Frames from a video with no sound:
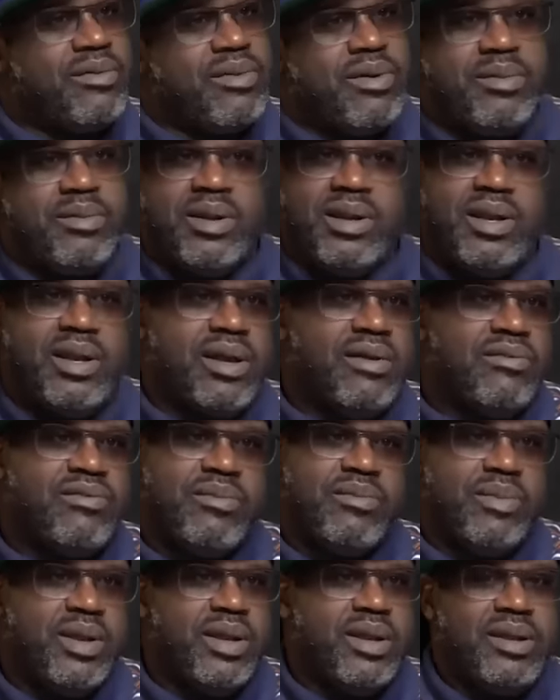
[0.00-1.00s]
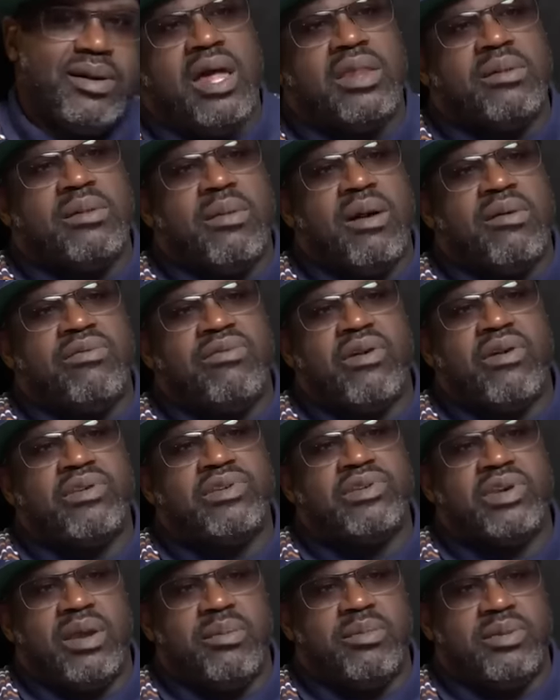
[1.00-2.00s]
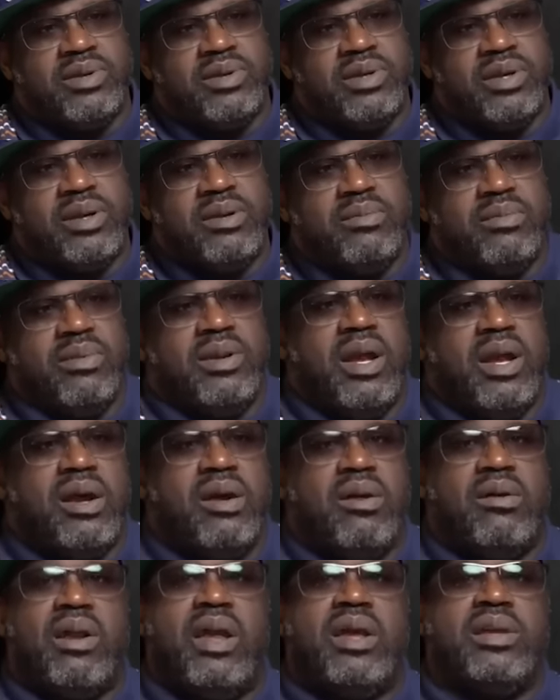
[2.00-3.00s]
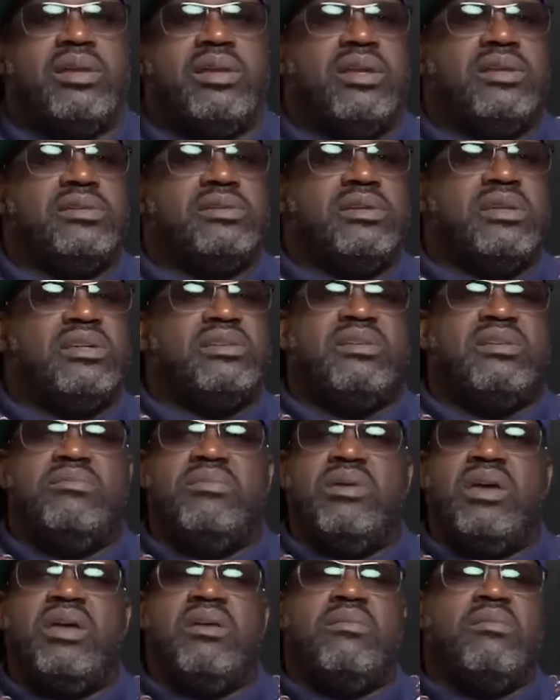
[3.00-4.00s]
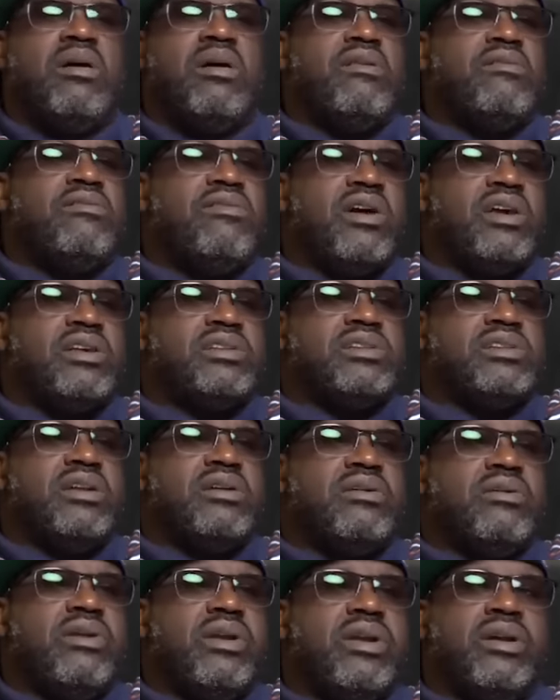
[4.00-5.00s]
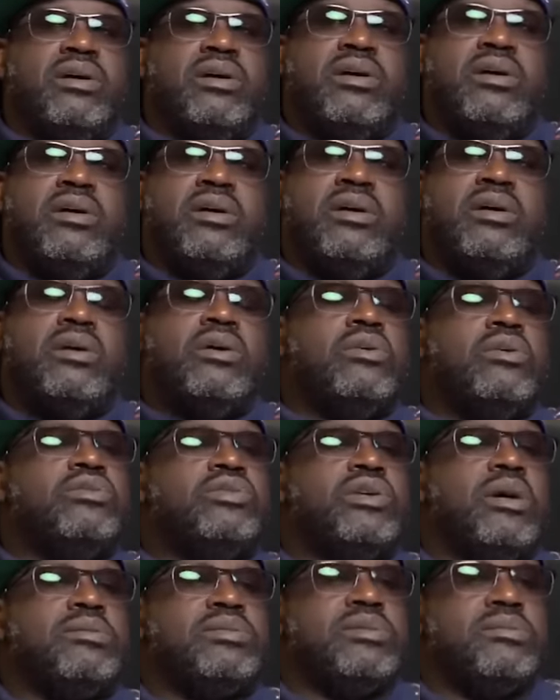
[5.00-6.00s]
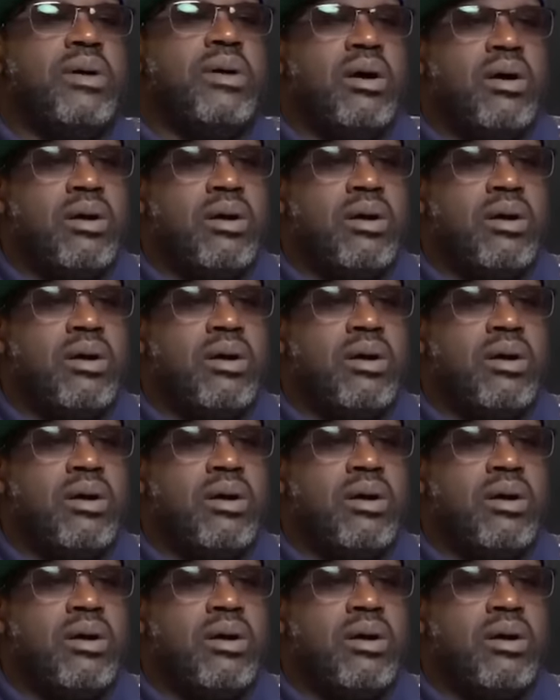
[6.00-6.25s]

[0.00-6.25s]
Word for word: rim, he looking for me. After my first championship, when I go like this, it's a million motherfuckers in the arena. Who jumps in my